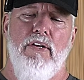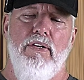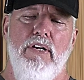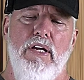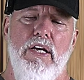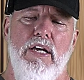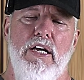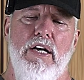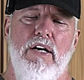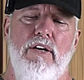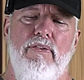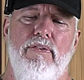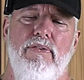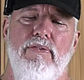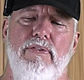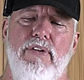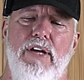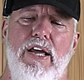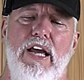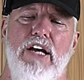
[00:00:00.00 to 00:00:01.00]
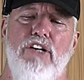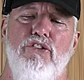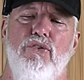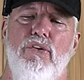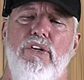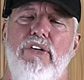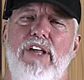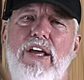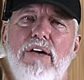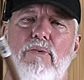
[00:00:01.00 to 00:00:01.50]
Now,
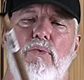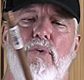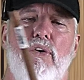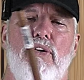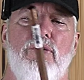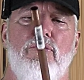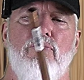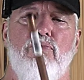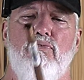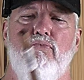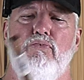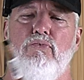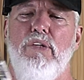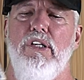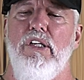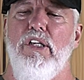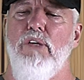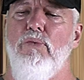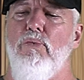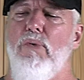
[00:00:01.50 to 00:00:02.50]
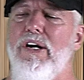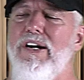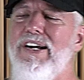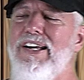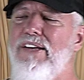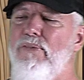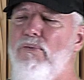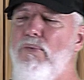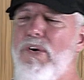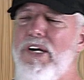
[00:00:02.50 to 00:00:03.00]
actually, that works really
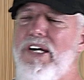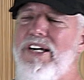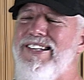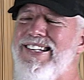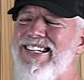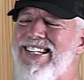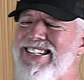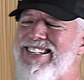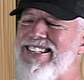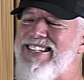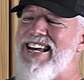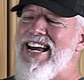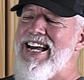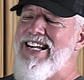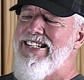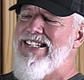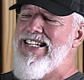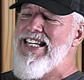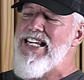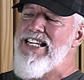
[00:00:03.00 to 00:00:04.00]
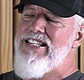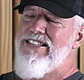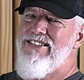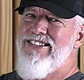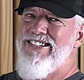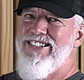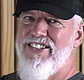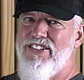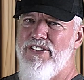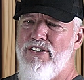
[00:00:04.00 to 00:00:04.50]
well. It's got teeth
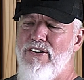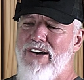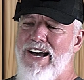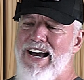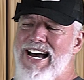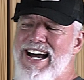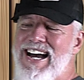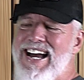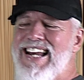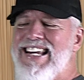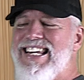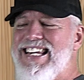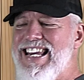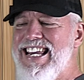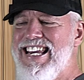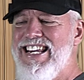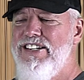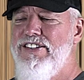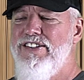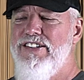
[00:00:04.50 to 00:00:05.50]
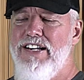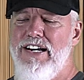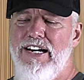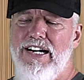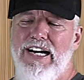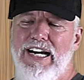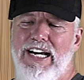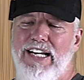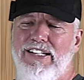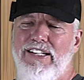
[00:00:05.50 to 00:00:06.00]
on it, so I
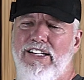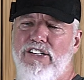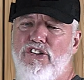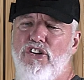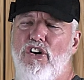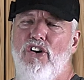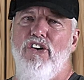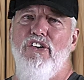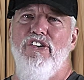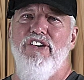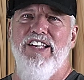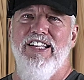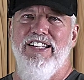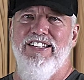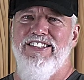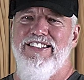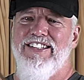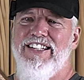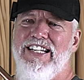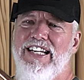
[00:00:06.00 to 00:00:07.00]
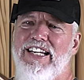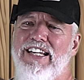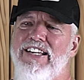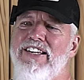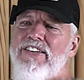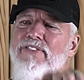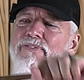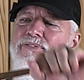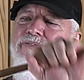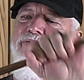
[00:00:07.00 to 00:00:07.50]
cannot turn this thing.
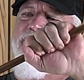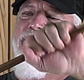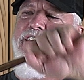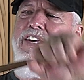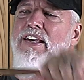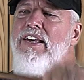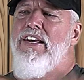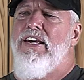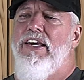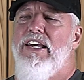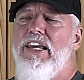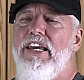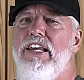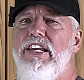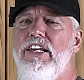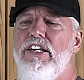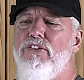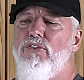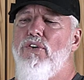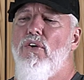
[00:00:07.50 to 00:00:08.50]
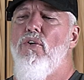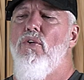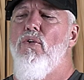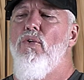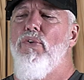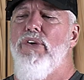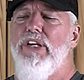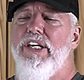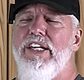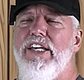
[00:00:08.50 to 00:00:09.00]
It is
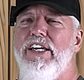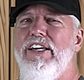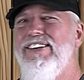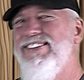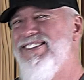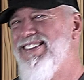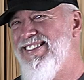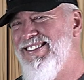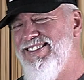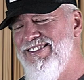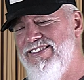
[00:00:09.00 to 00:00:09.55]
holding it